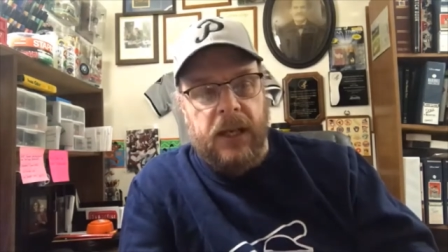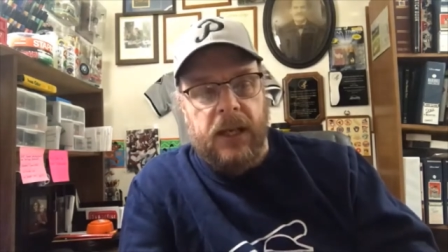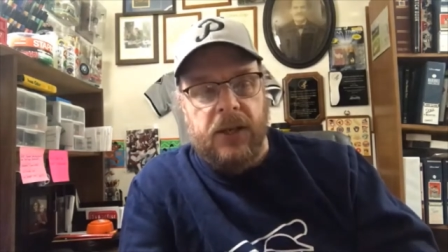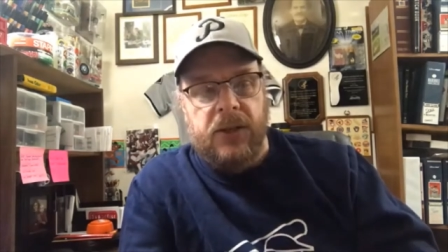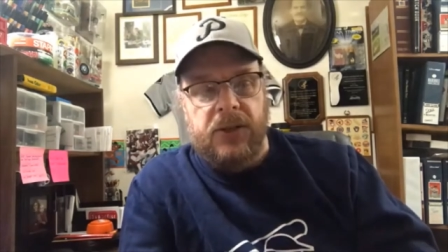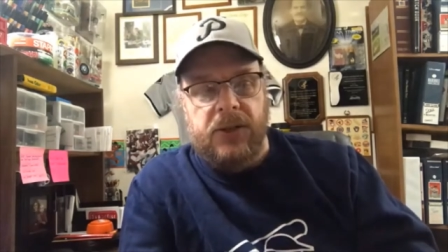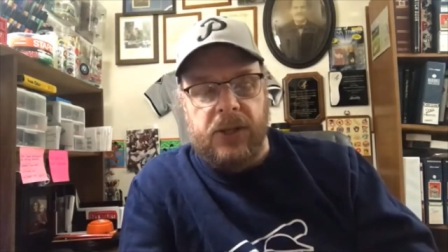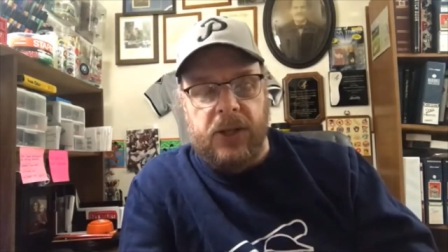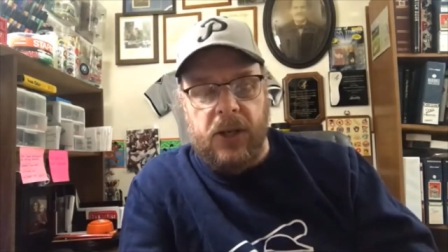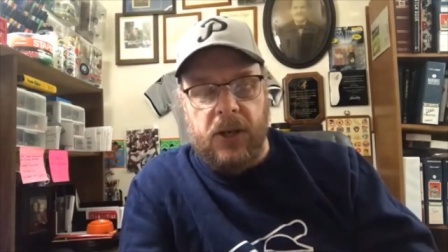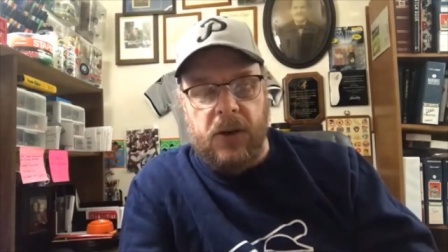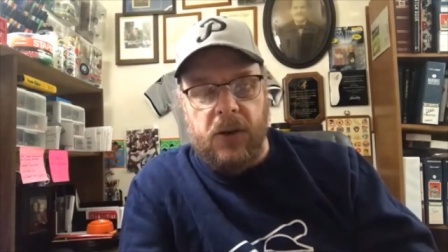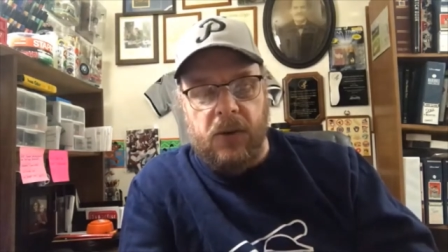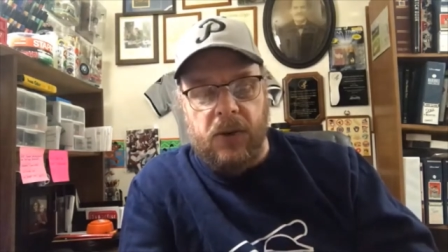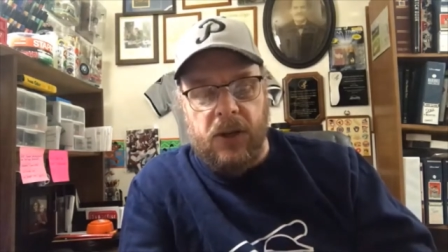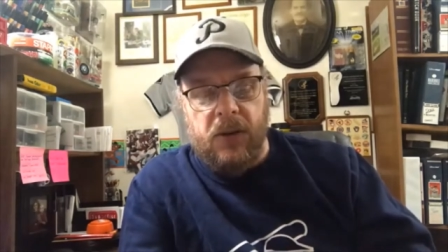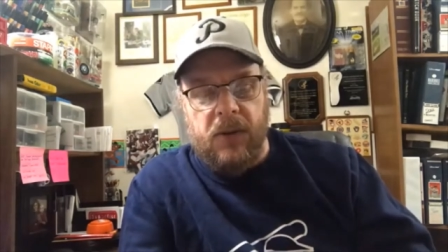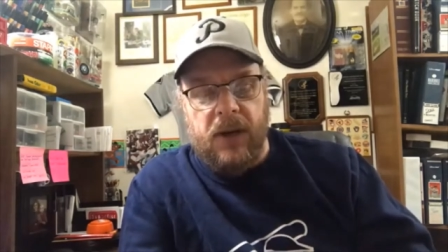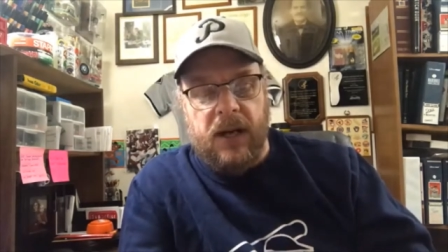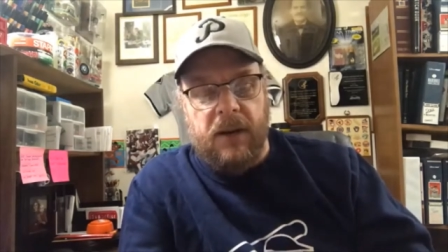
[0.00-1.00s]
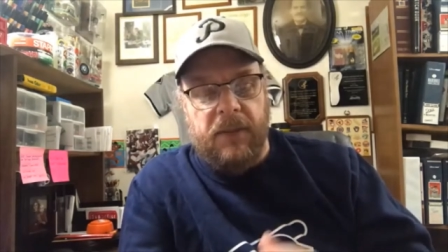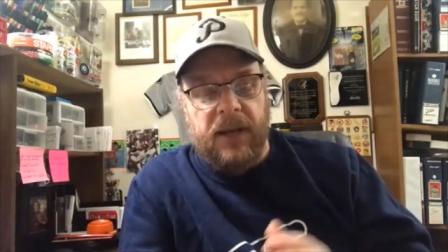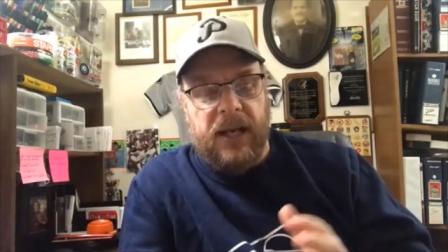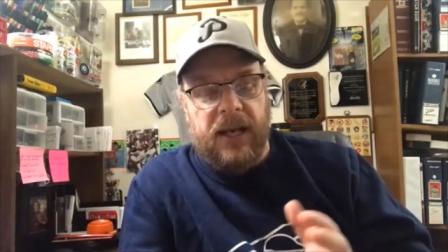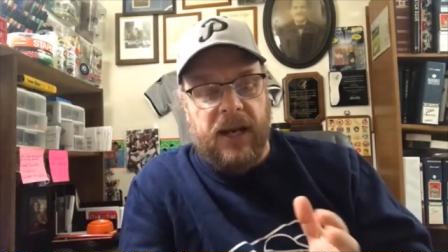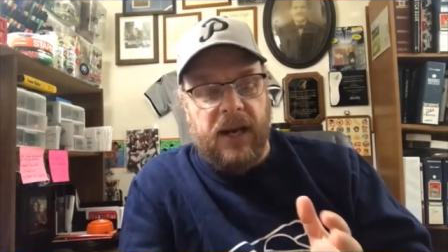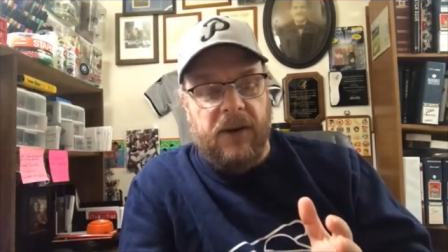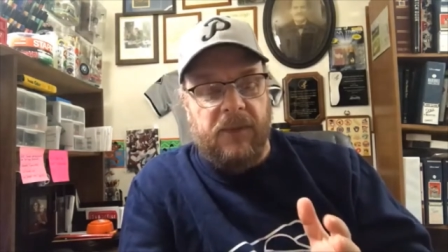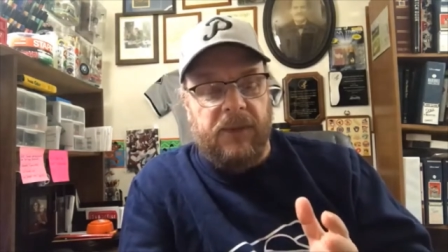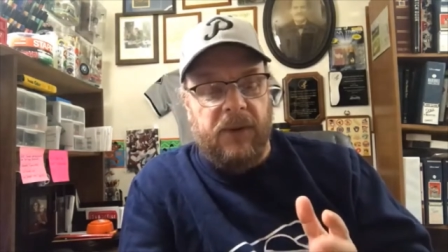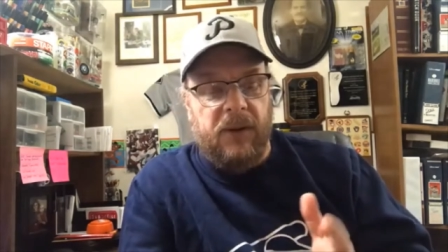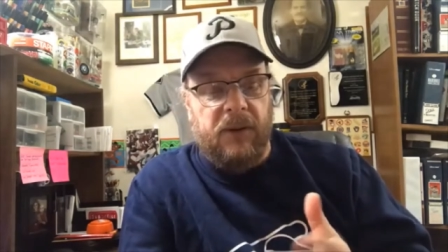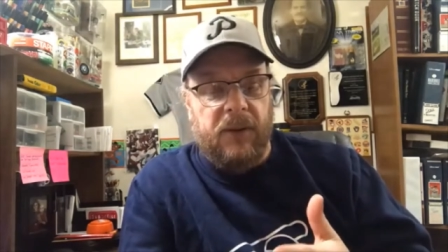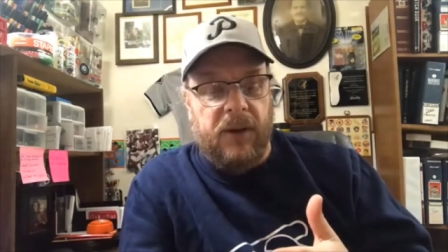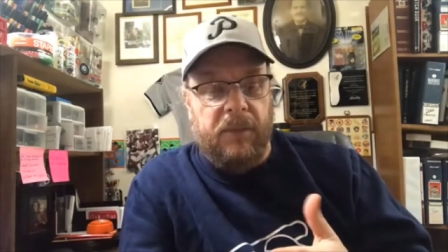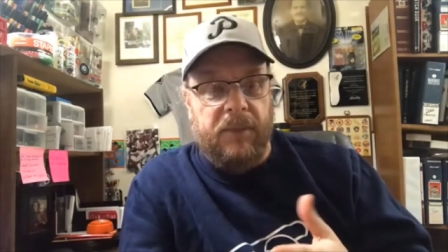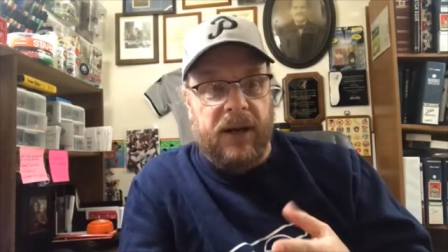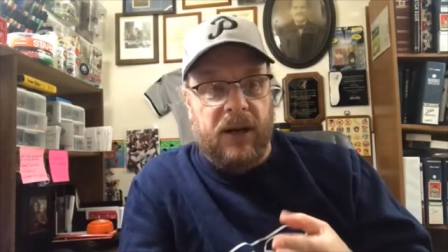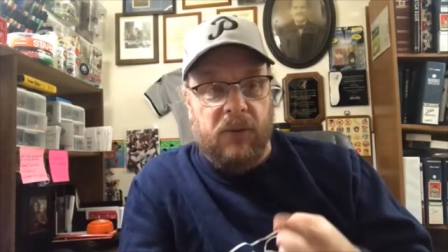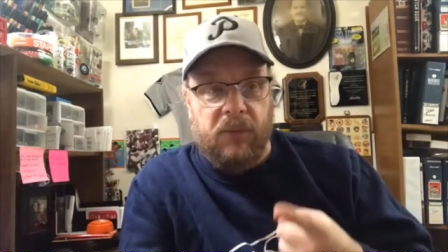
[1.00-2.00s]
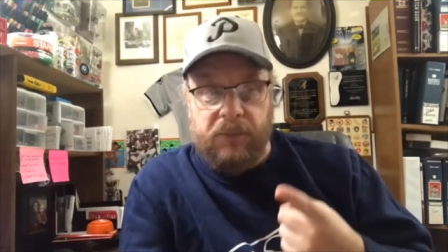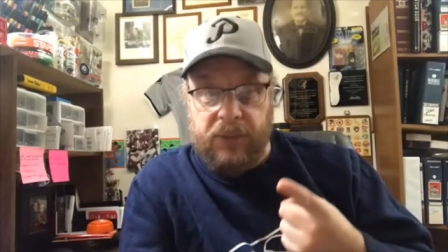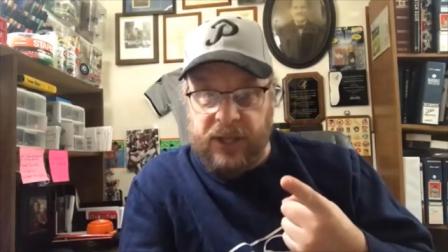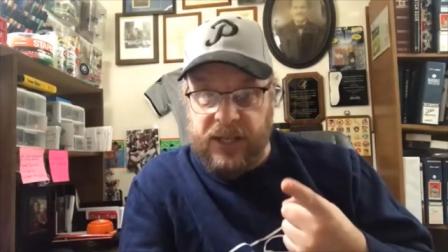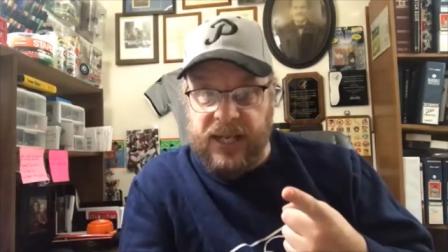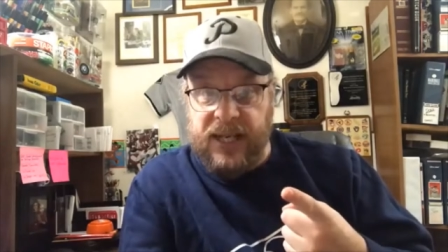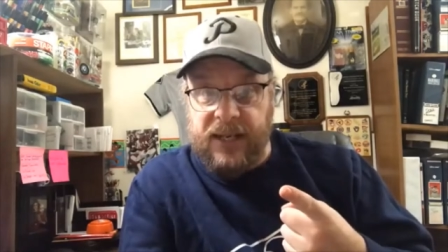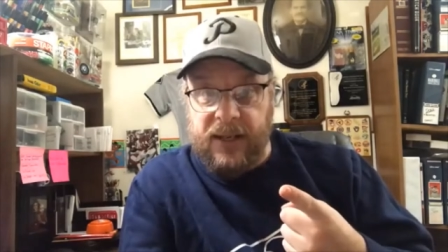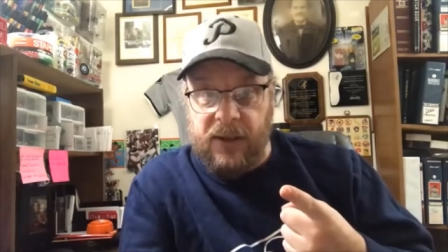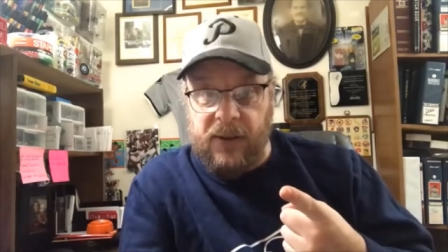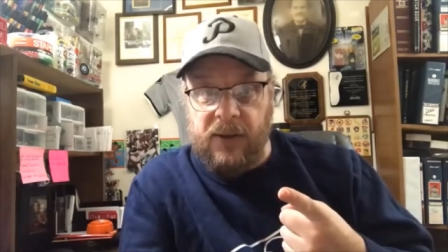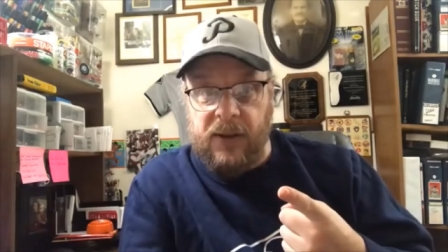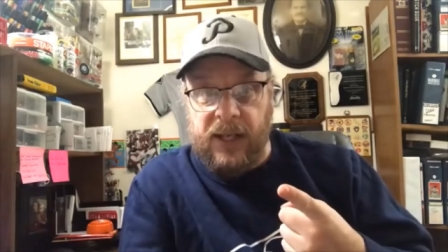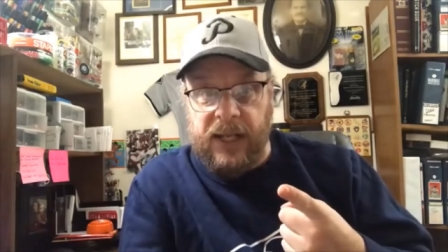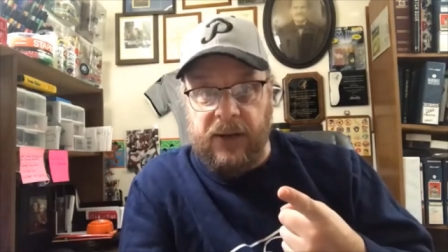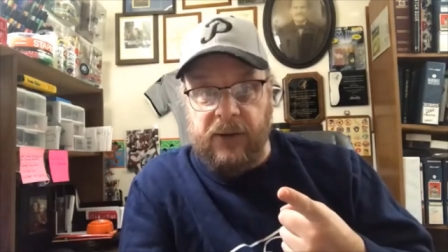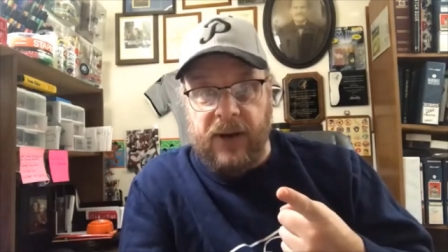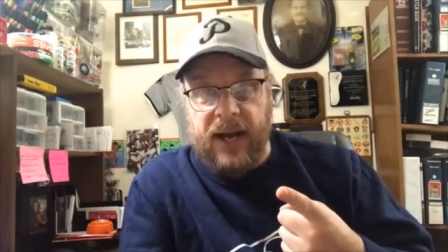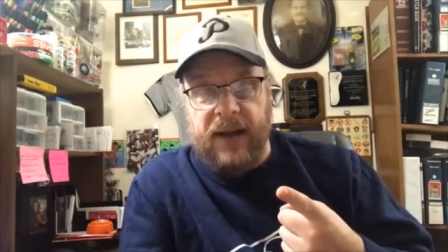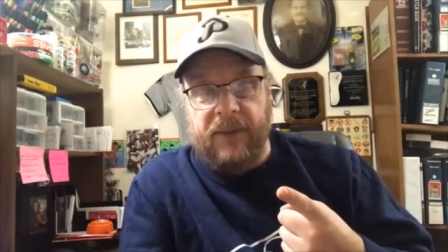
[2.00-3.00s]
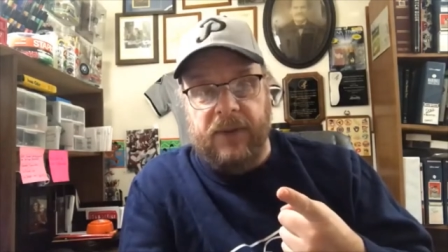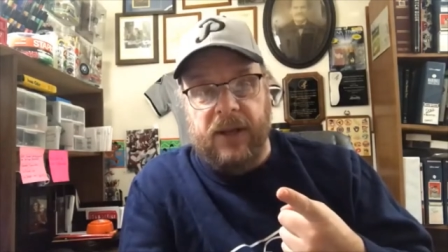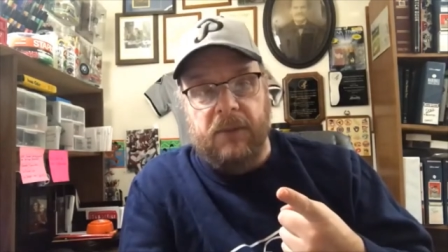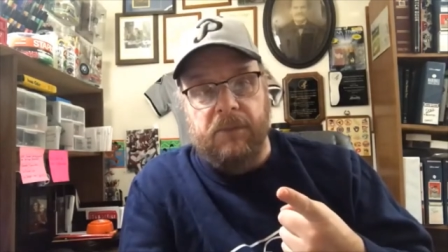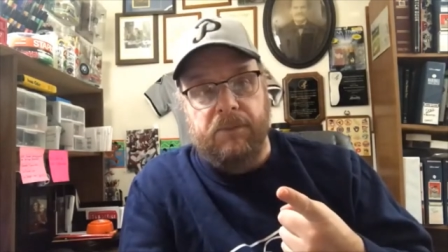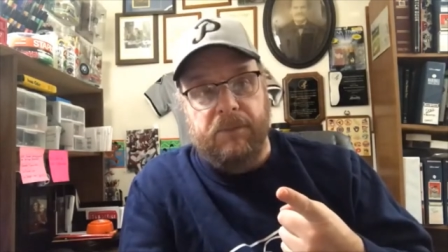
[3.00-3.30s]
So you want to be careful about particularly drafting